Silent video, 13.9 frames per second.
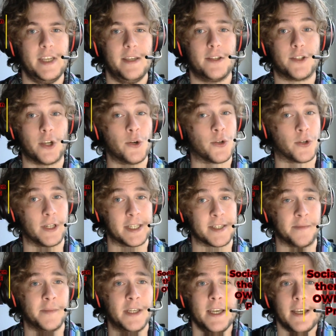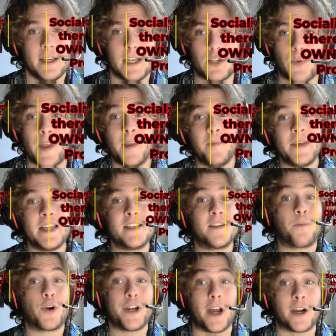Socialism is when the means of
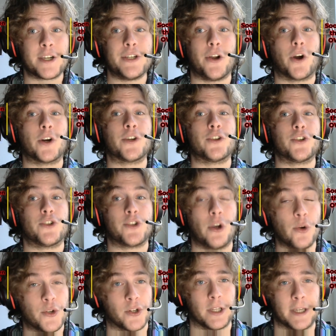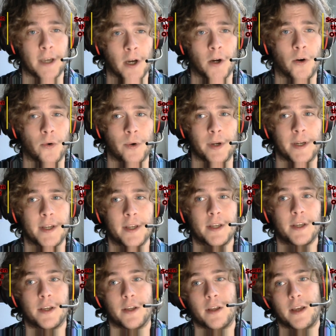production are socially owned,
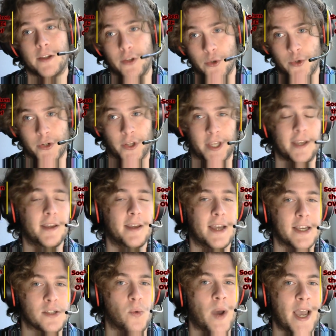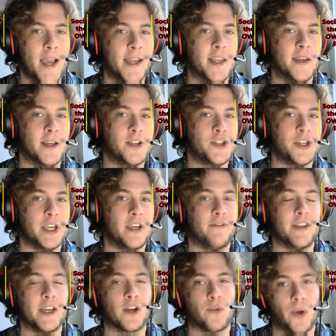usually as a way to achieve
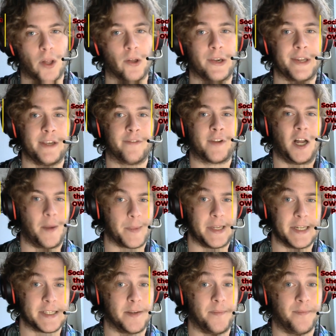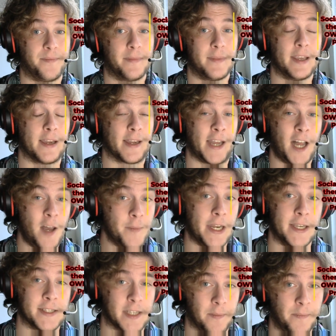the equality of communism. And
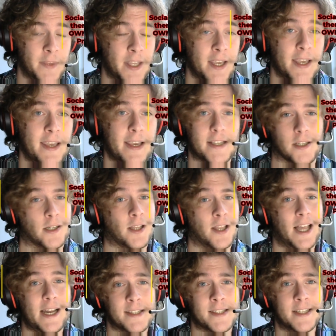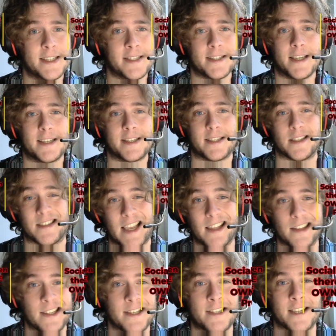communism is a classless,
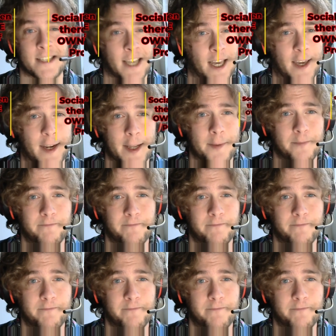stateless society.